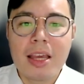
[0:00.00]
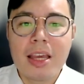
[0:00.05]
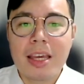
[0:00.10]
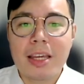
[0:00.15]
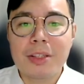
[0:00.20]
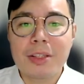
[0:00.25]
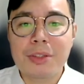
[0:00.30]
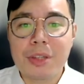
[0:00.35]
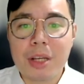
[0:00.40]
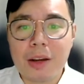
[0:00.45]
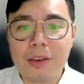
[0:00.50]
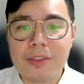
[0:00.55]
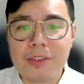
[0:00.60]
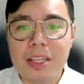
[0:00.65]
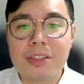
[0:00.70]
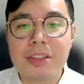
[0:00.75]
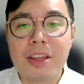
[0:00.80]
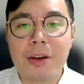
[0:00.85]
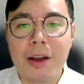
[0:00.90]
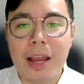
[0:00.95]
and serves
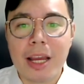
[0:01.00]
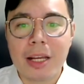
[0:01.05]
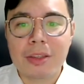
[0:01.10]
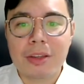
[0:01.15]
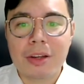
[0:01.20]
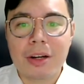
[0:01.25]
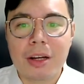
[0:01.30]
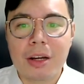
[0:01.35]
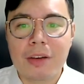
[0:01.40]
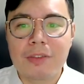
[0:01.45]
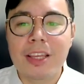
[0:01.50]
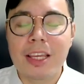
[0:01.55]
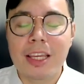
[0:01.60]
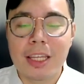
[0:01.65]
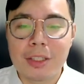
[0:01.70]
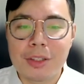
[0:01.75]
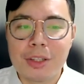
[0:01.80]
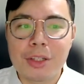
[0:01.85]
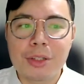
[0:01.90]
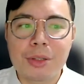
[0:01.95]
as director of the
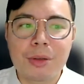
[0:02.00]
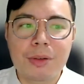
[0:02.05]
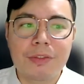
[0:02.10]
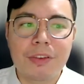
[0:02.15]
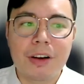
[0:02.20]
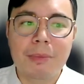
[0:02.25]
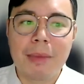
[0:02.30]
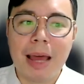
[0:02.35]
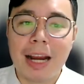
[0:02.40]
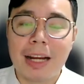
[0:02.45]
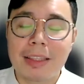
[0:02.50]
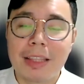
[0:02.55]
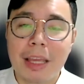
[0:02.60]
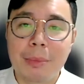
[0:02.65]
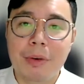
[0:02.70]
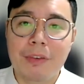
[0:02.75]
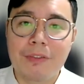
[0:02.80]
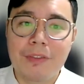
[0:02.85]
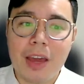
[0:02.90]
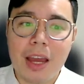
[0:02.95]
Institute for Maritime
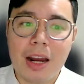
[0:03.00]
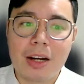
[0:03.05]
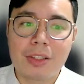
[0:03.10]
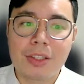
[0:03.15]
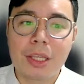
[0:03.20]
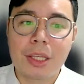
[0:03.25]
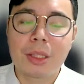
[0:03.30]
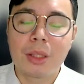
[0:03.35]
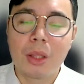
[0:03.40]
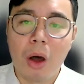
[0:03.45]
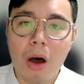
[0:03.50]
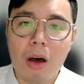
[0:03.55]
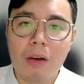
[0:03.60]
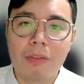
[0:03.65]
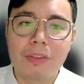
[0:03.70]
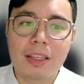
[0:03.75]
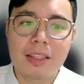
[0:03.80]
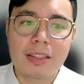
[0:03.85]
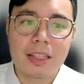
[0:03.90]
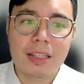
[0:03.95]
Affairs and Law
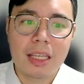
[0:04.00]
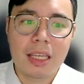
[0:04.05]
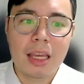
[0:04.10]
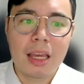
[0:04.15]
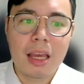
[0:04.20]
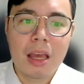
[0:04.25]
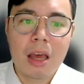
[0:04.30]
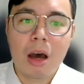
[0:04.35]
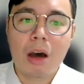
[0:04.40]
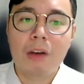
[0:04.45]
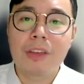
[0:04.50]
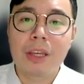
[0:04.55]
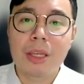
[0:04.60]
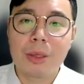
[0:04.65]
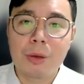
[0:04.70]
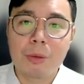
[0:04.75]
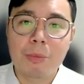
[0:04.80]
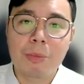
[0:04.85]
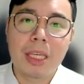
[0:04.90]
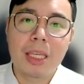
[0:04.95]
of the Sea of the
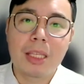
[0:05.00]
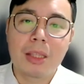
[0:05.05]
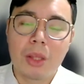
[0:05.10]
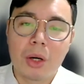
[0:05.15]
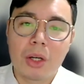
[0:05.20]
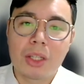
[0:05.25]
UP Law